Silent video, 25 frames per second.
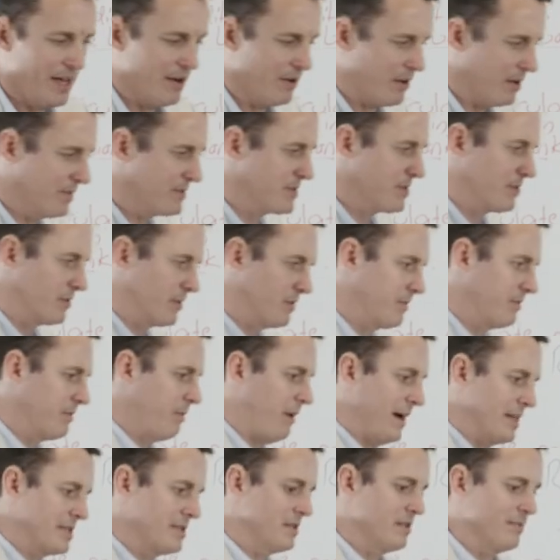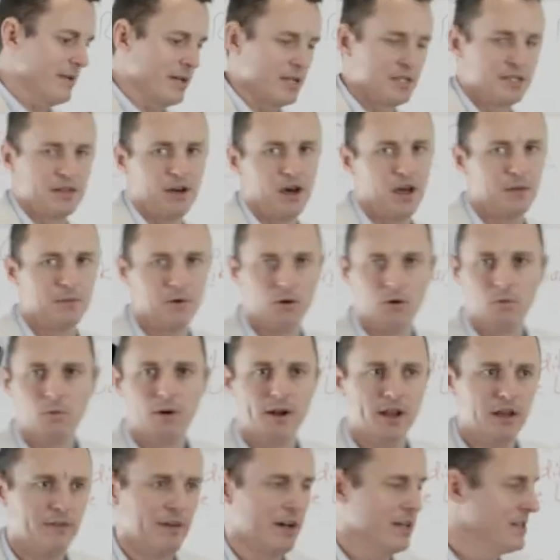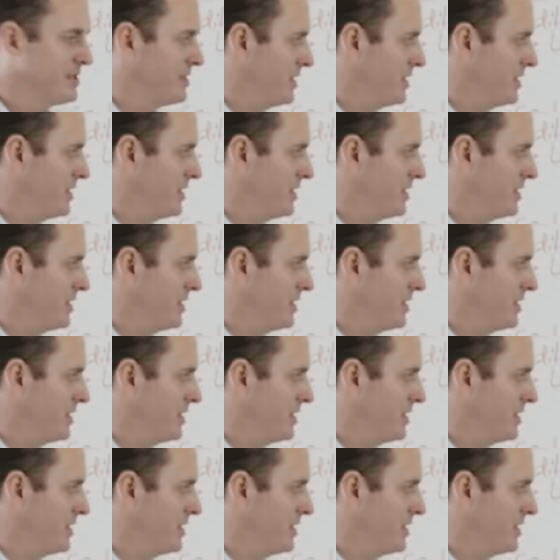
that, I've sort of wasted a bit of time, or whatever.